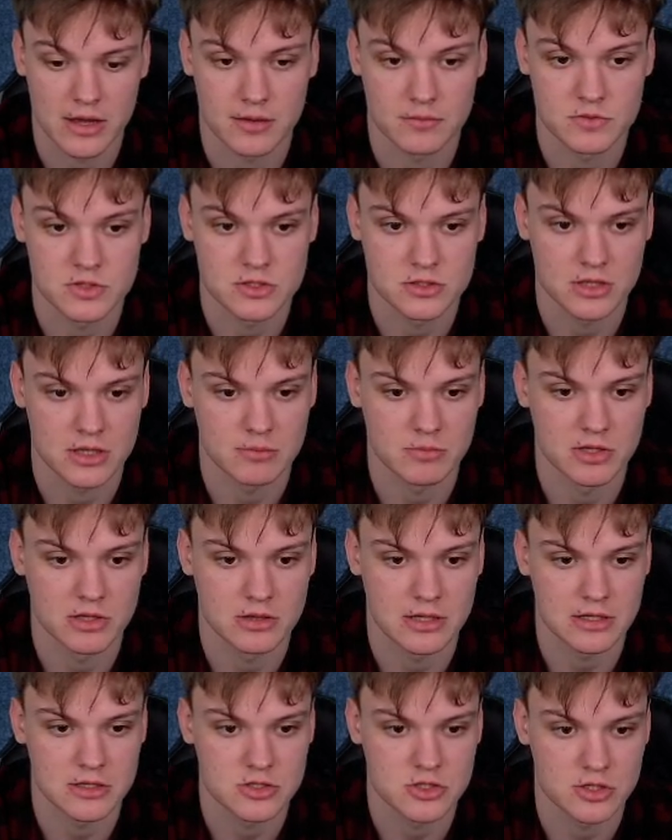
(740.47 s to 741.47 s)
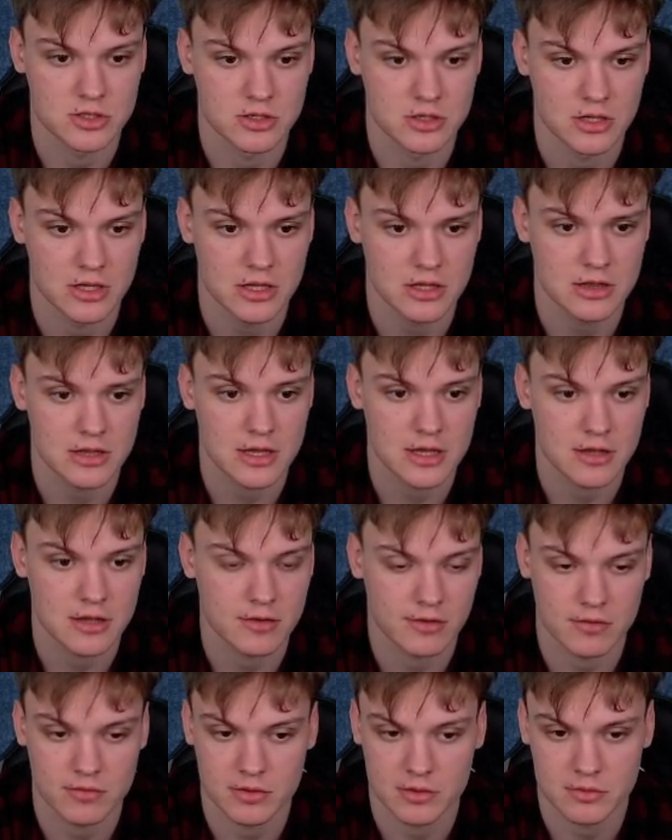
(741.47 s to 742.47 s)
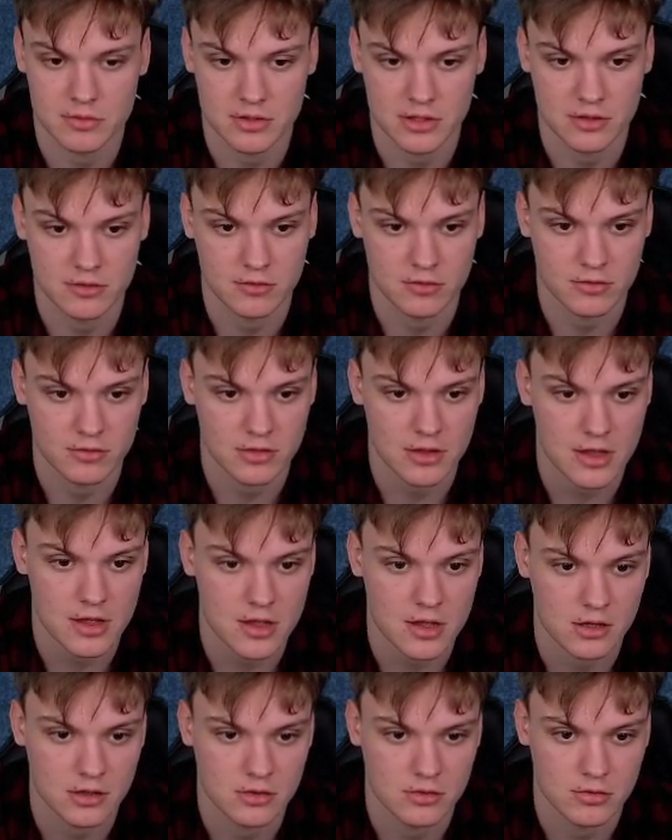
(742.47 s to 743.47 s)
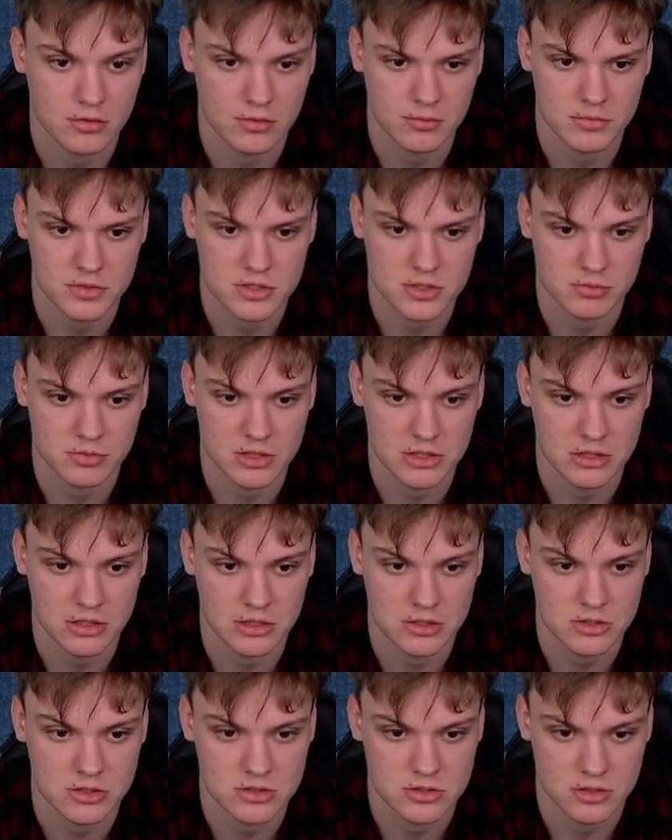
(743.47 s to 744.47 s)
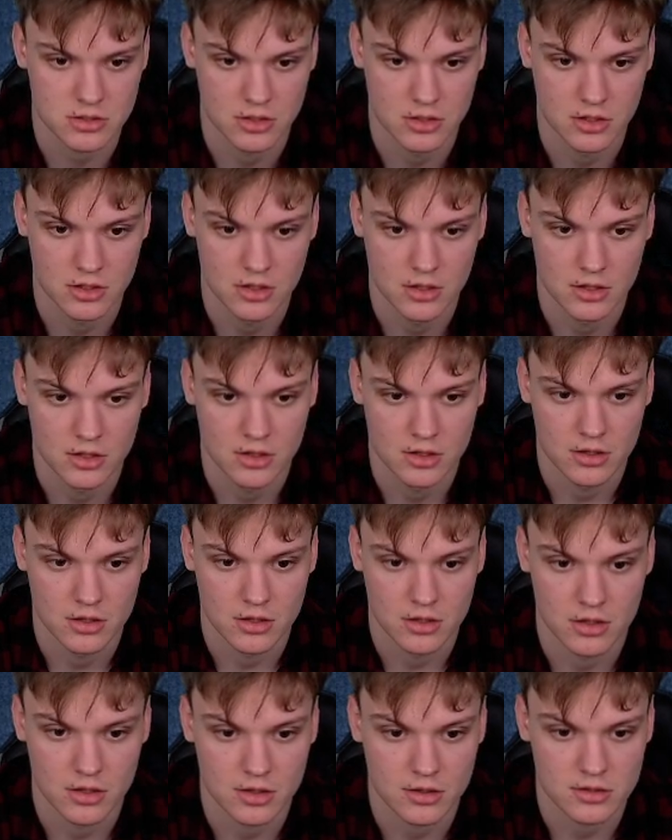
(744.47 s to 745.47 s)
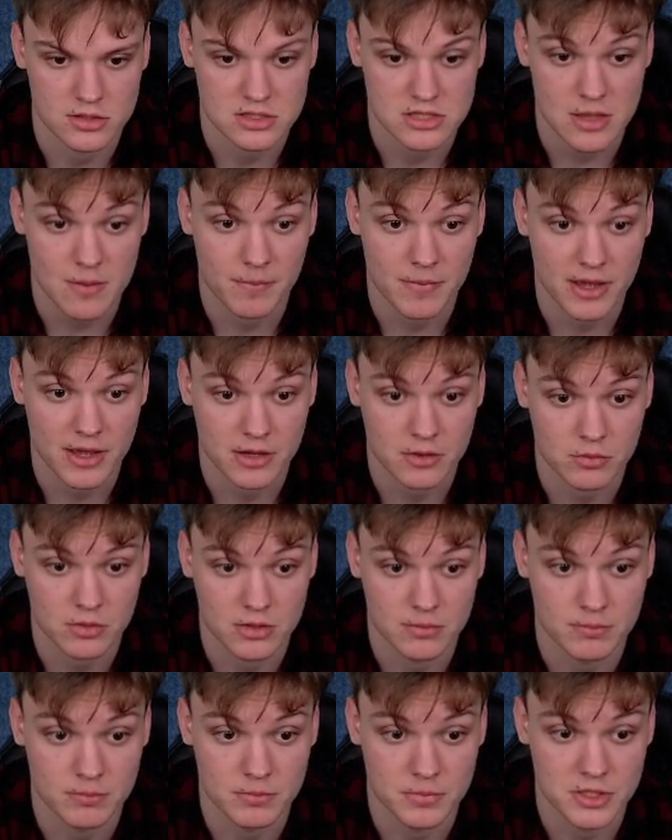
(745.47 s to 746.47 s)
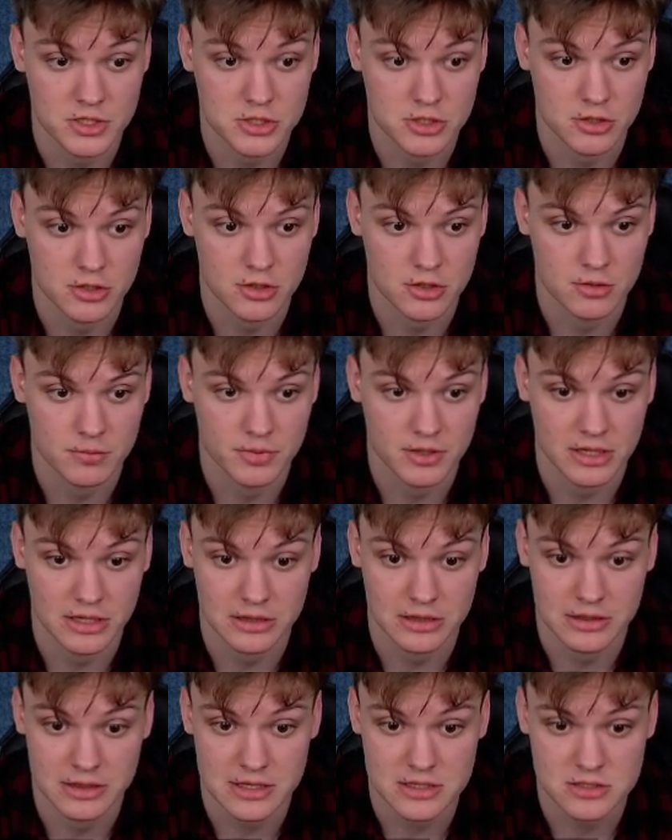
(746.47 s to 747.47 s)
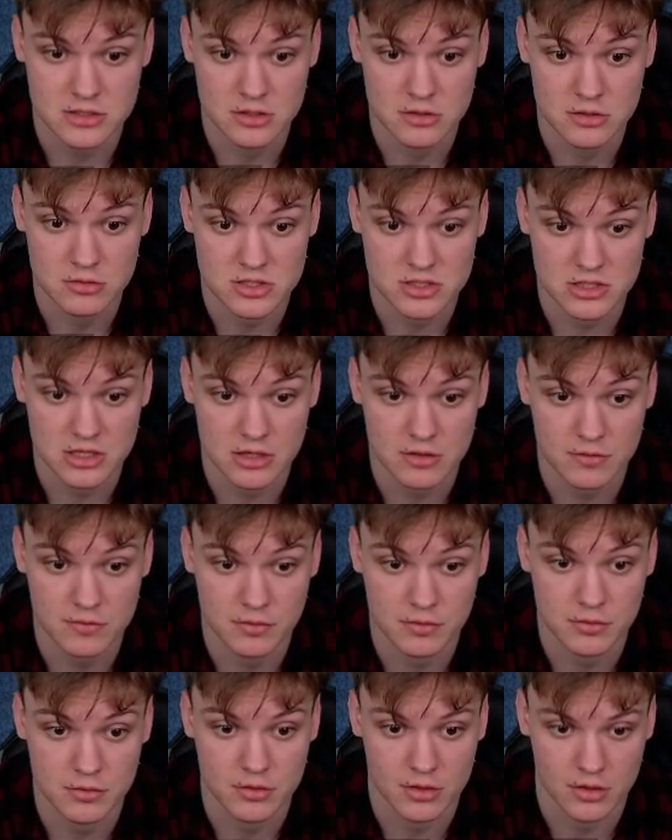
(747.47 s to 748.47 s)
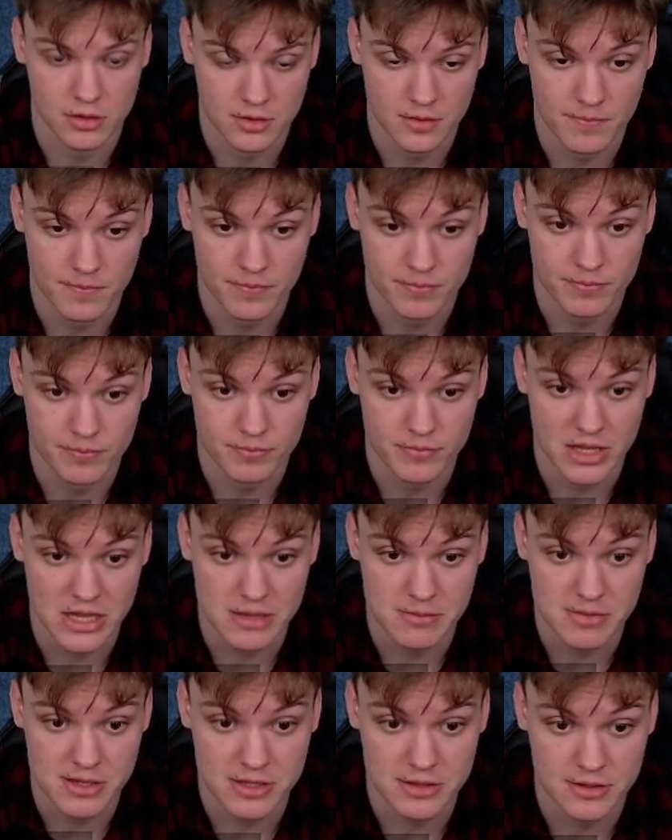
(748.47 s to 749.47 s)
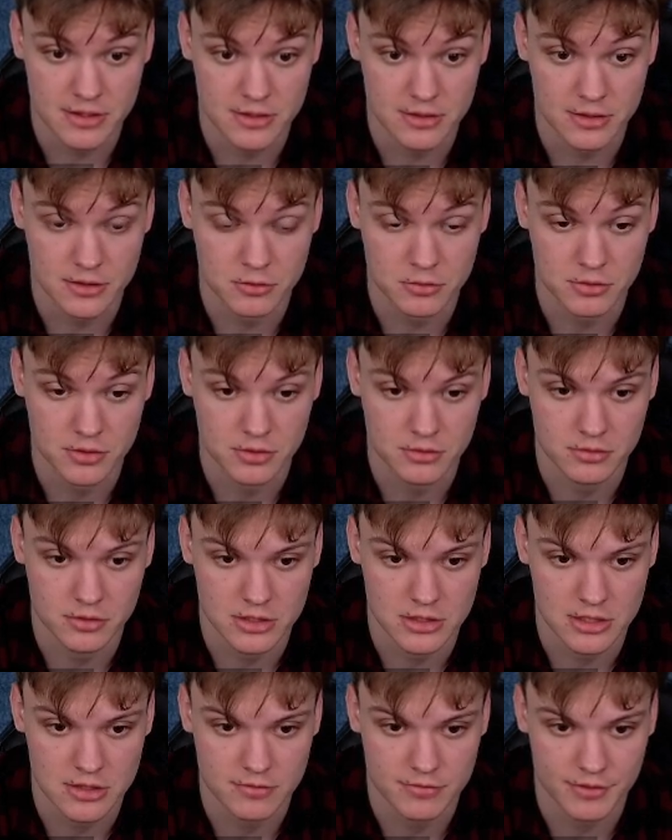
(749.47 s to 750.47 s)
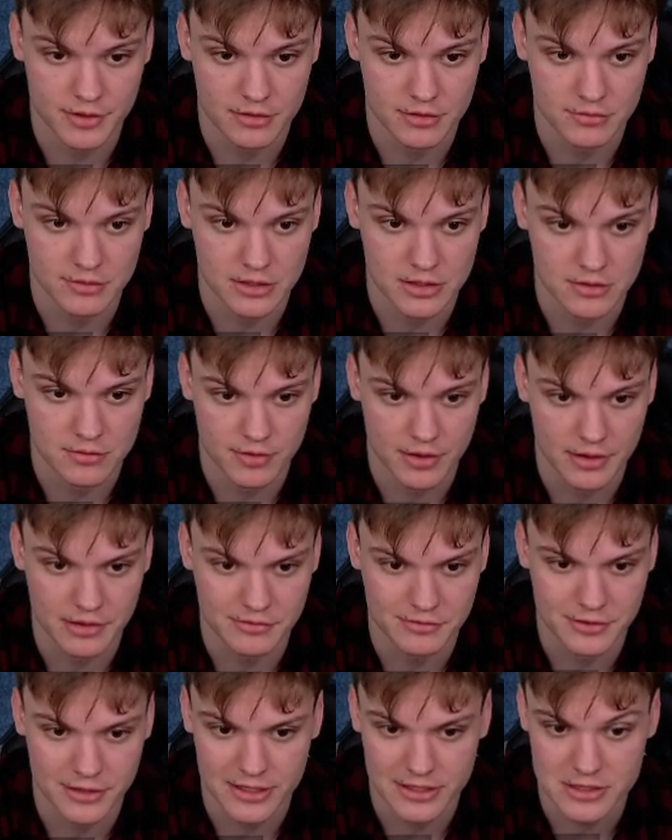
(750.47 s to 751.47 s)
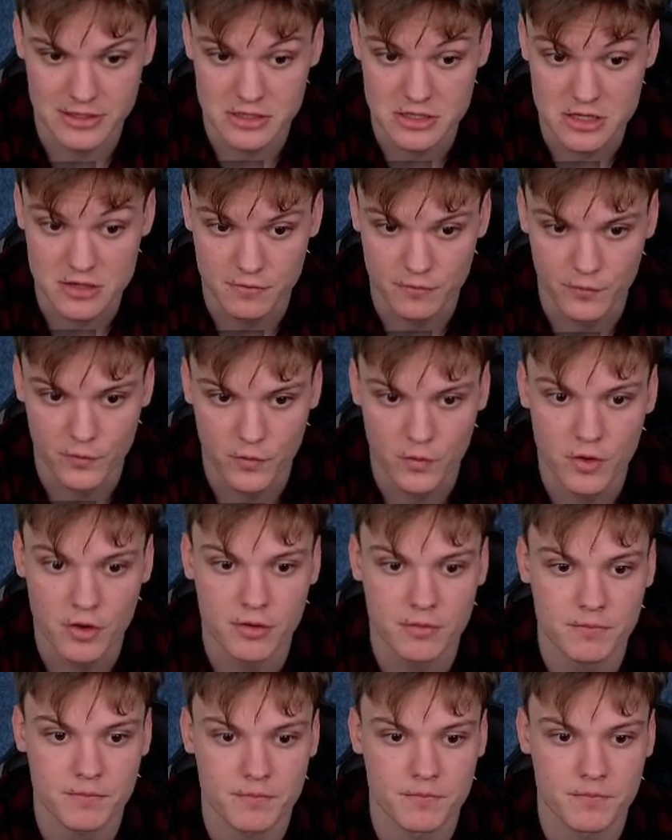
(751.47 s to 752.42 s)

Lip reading: just keep the tension. He takes, I think we can just take on bishop d3, just step back with a bishop. He does go c4, maybe intending to go d5, e5, knight d4.